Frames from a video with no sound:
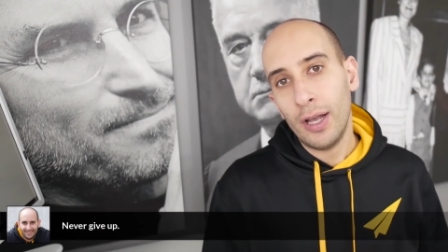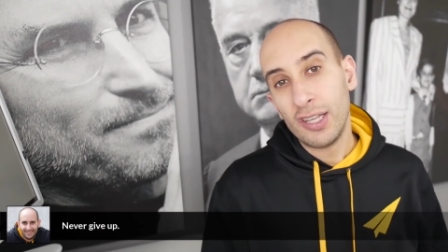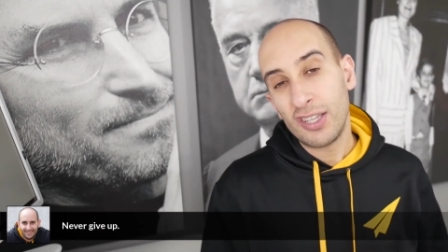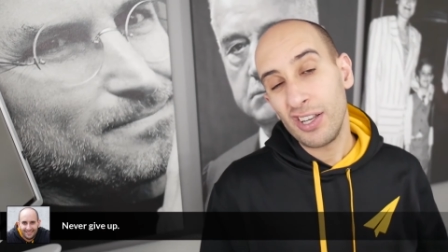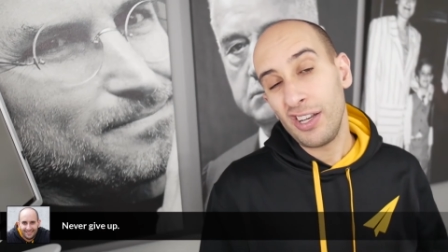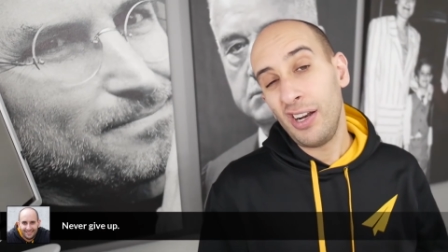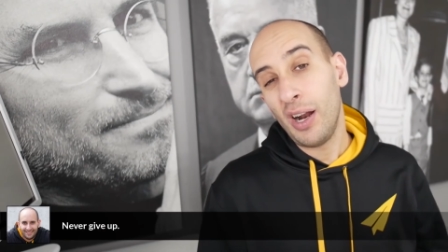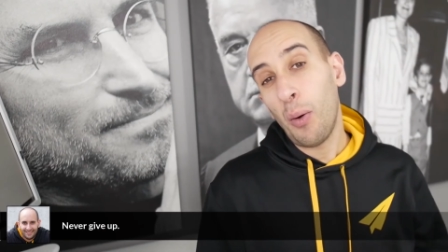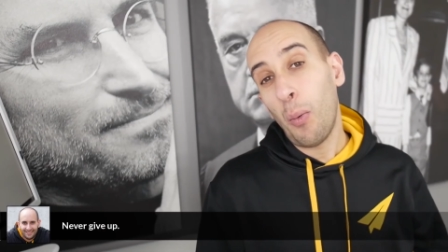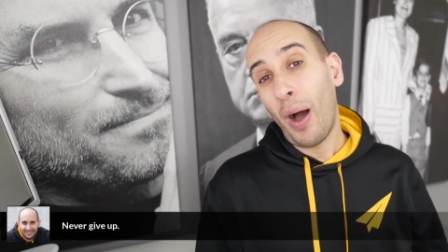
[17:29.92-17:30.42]
So
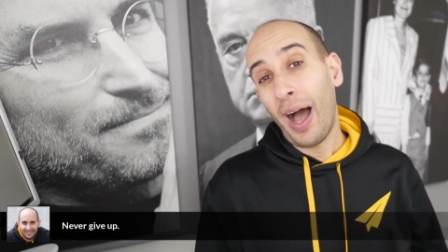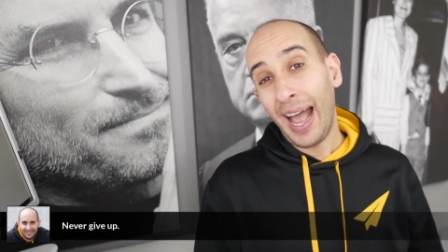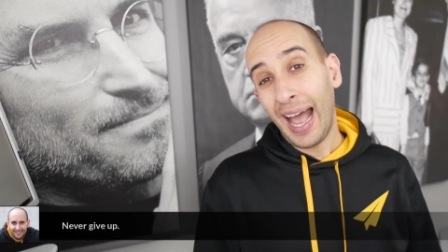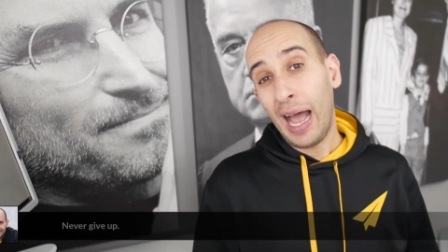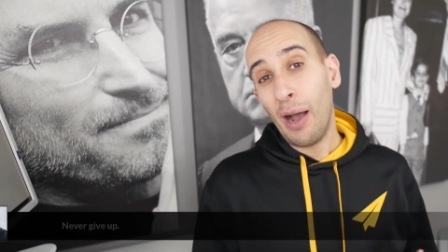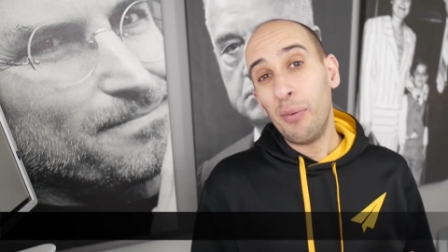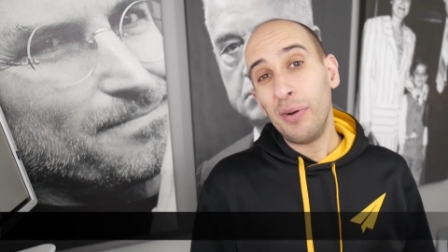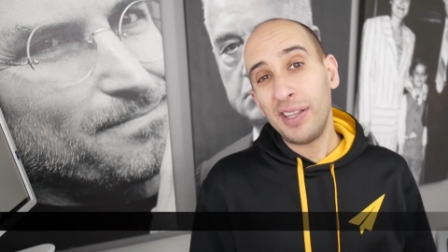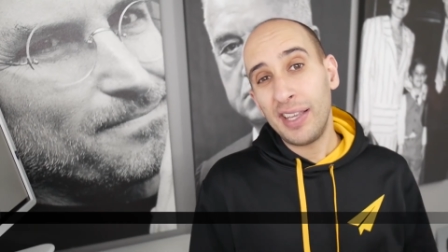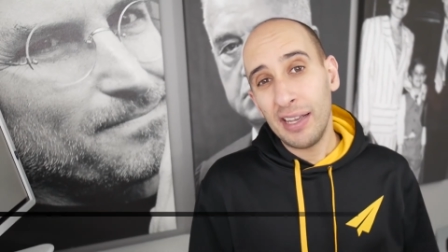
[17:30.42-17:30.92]
you know why
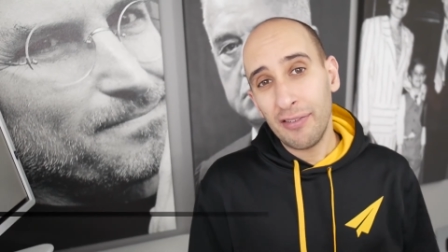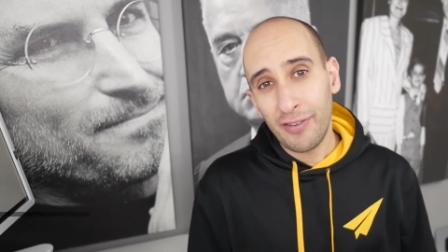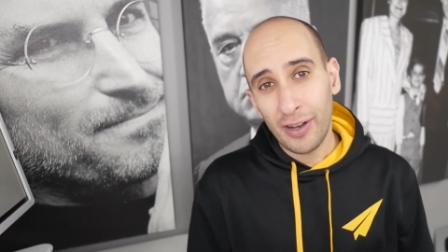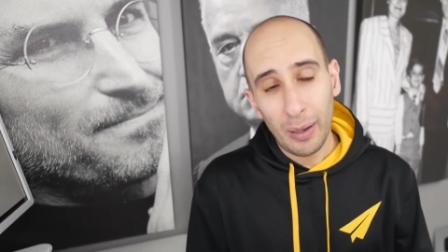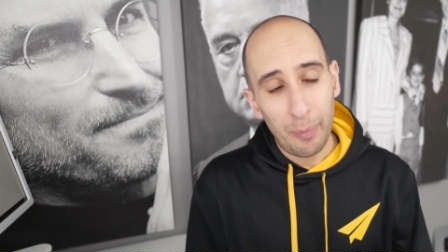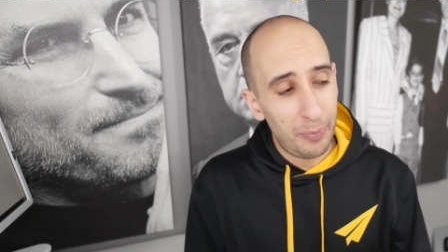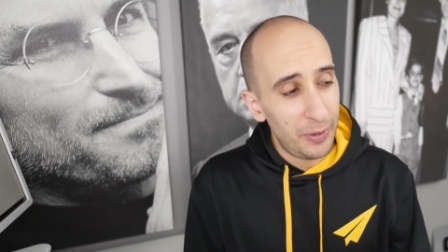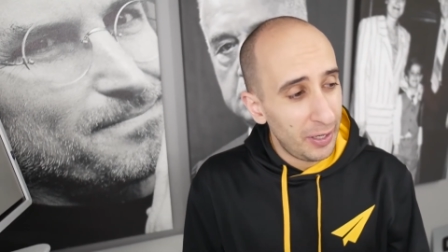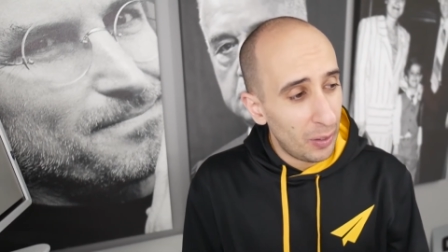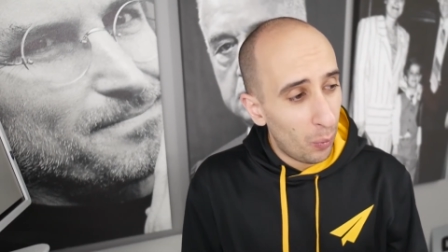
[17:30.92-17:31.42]
I would give
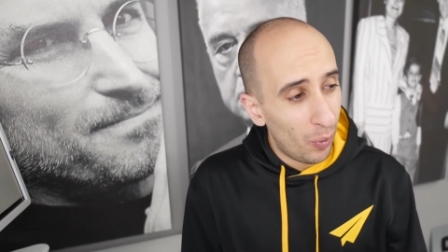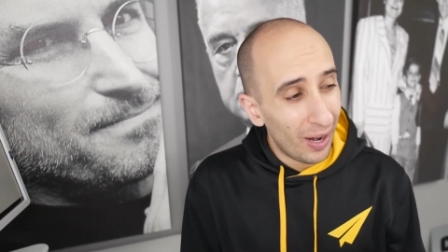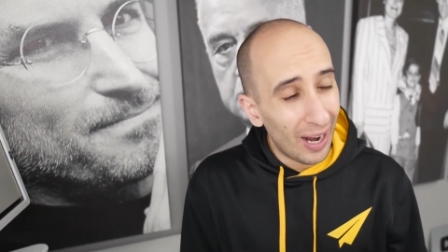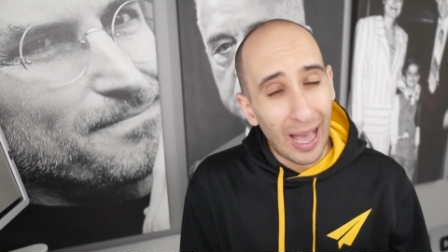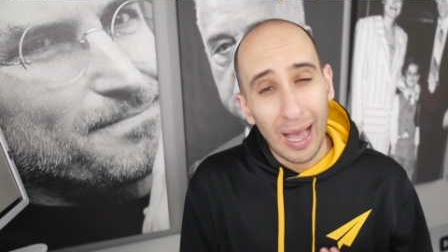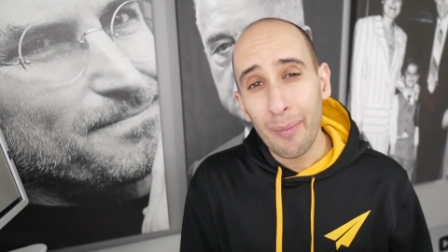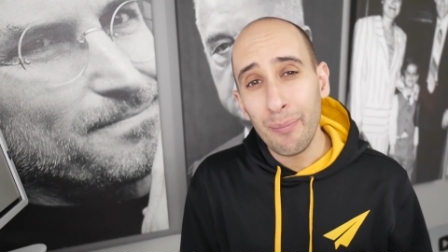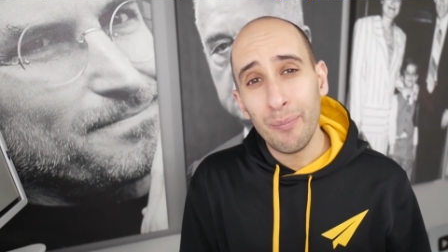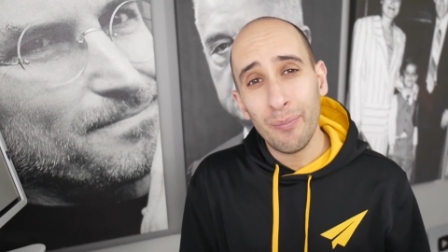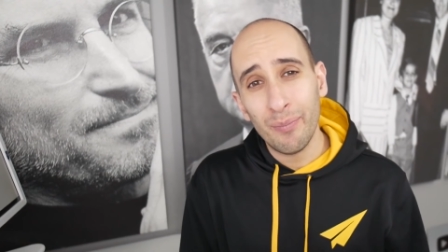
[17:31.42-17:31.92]
up? You know what
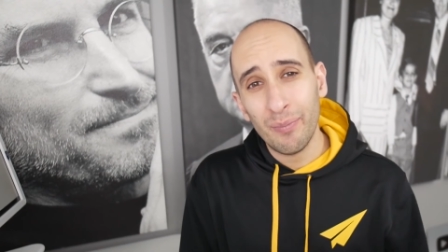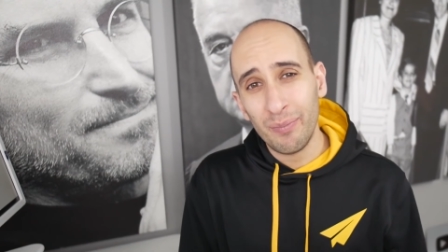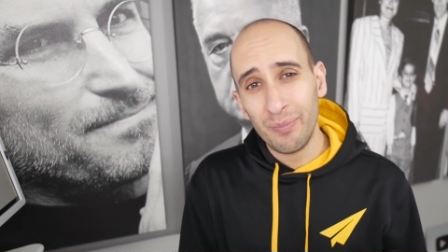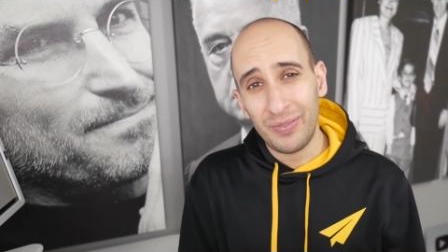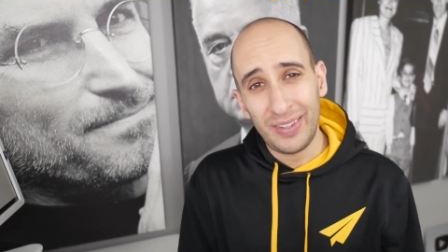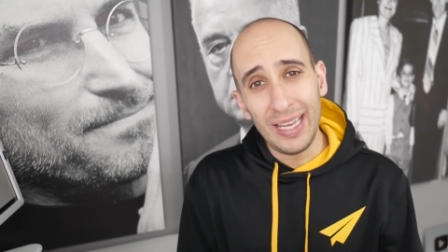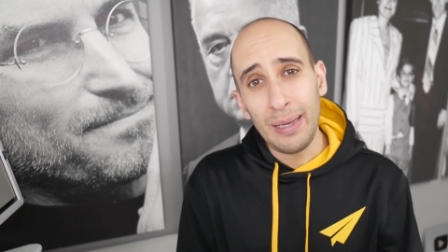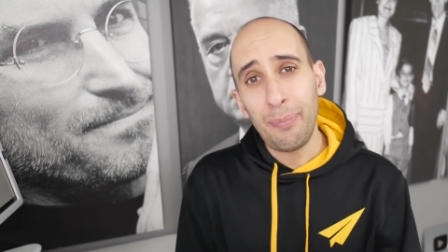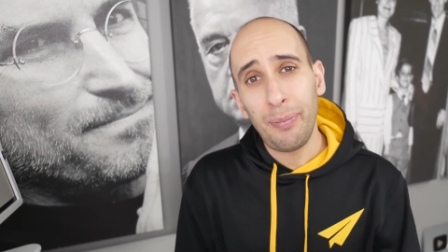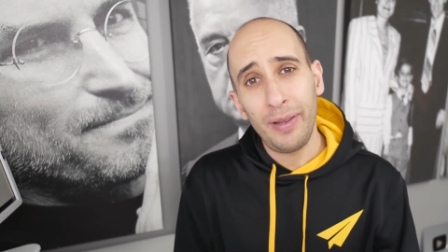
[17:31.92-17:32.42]
I'm
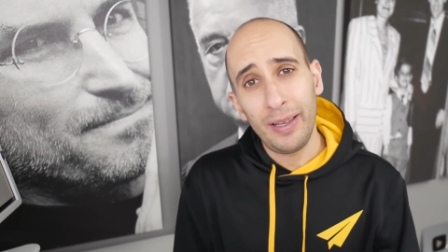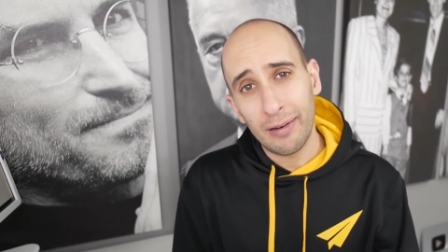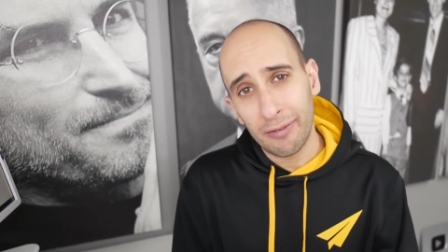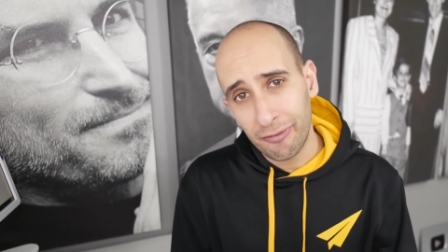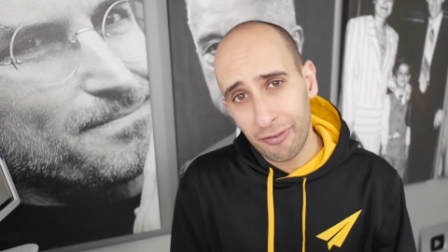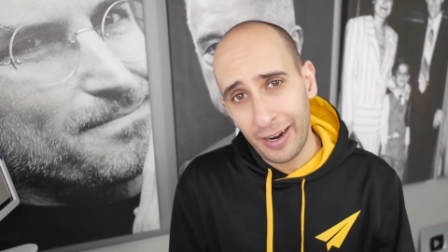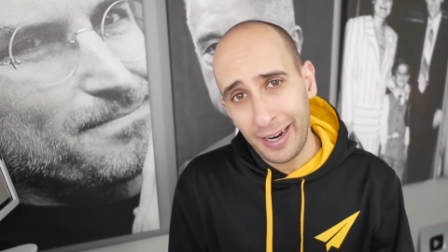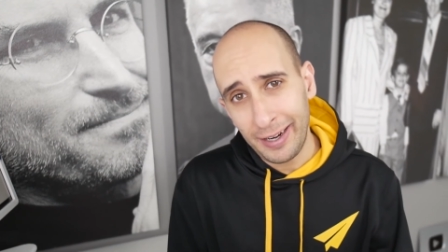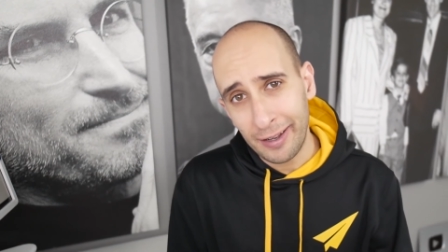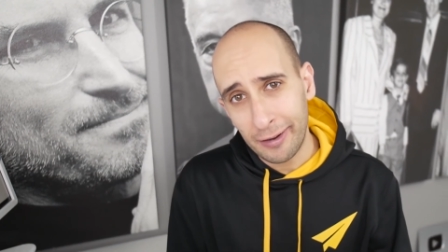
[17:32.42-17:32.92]
deeply
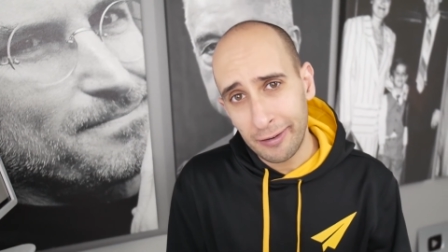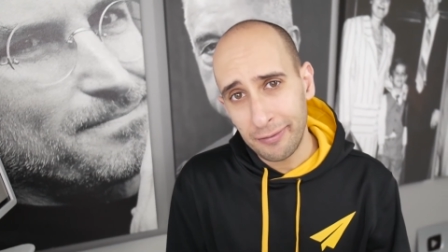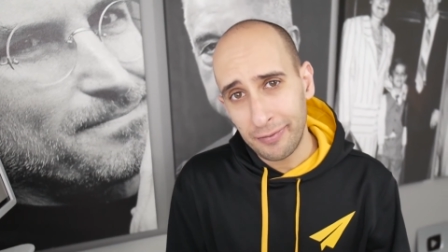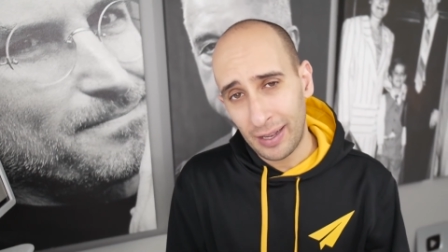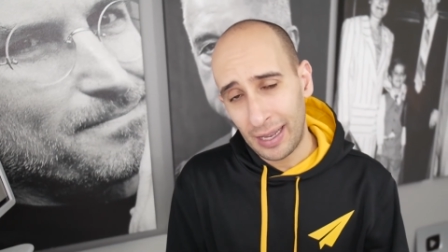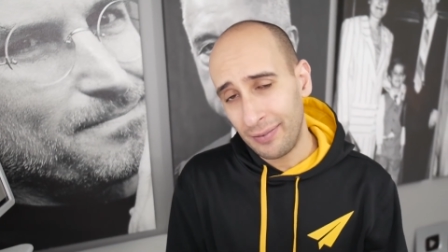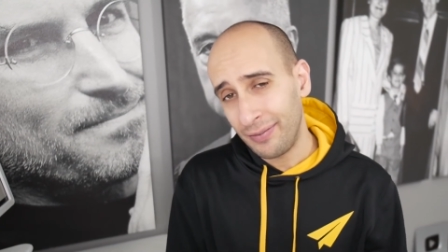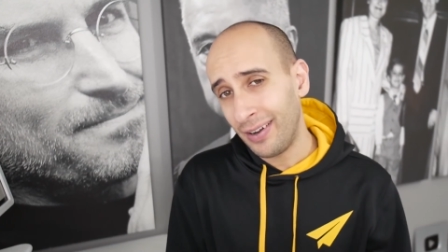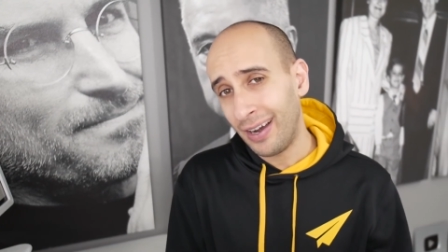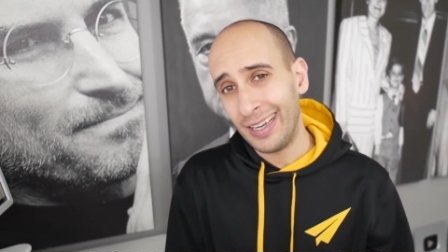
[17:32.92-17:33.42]
afraid of?
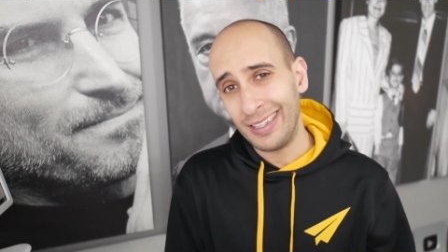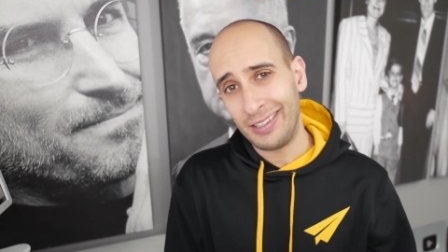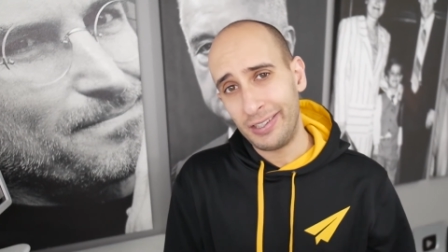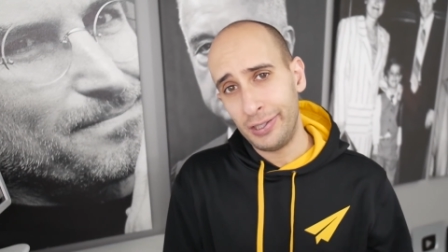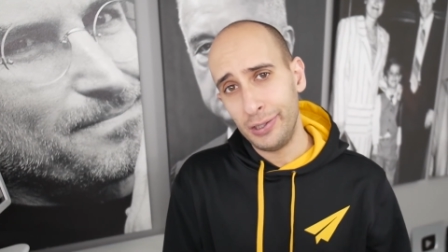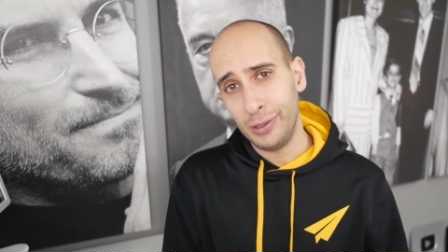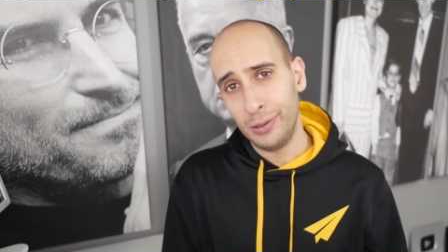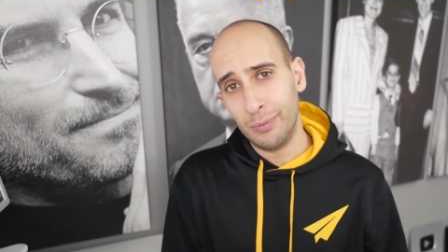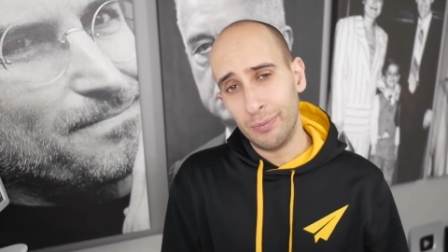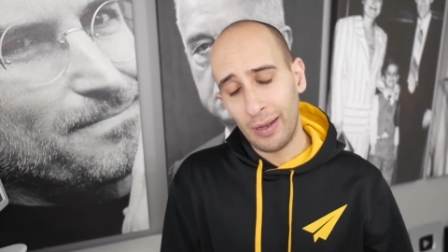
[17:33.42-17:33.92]
I've got
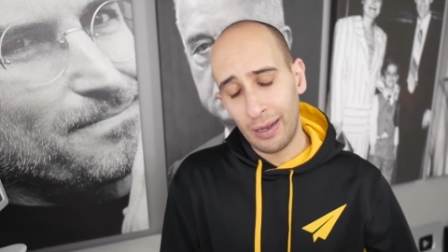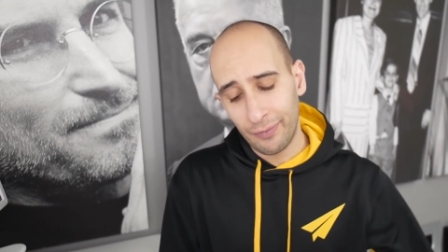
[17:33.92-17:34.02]
two.